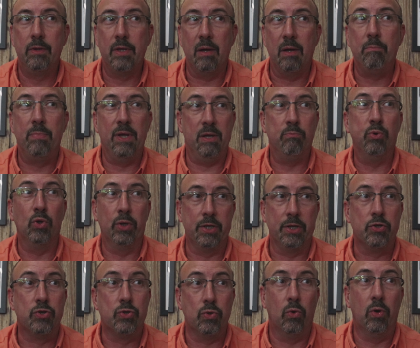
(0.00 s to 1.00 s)
that people
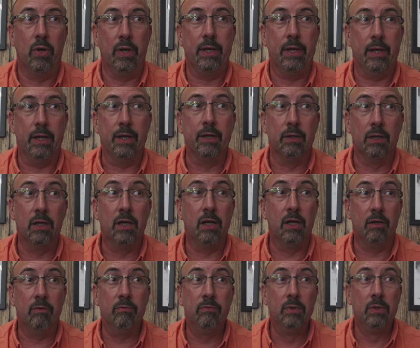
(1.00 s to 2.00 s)
enjoy and
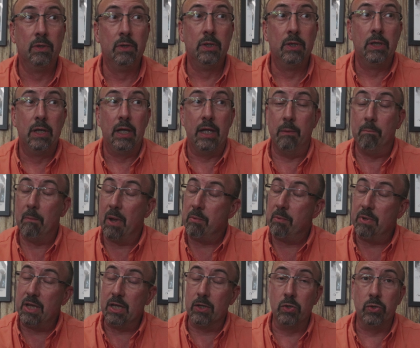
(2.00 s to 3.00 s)
love. It may
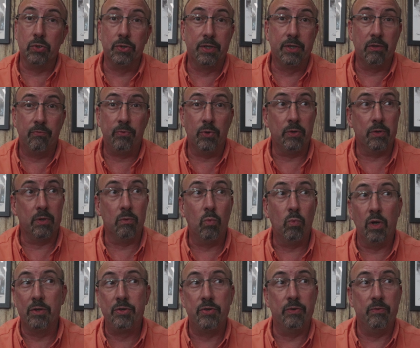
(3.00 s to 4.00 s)
be a little different than
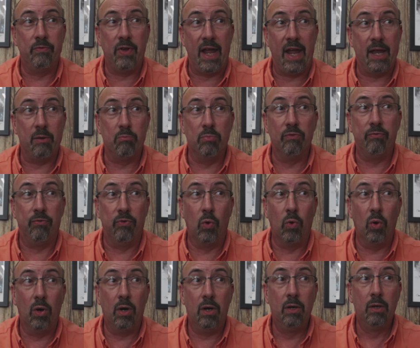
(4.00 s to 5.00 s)
what you've had
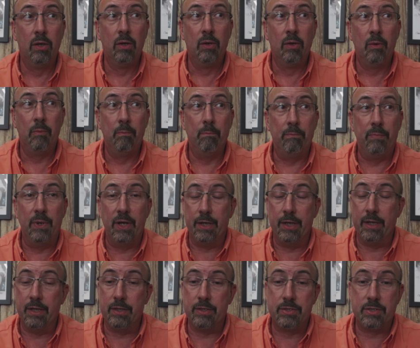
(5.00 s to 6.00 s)
before, but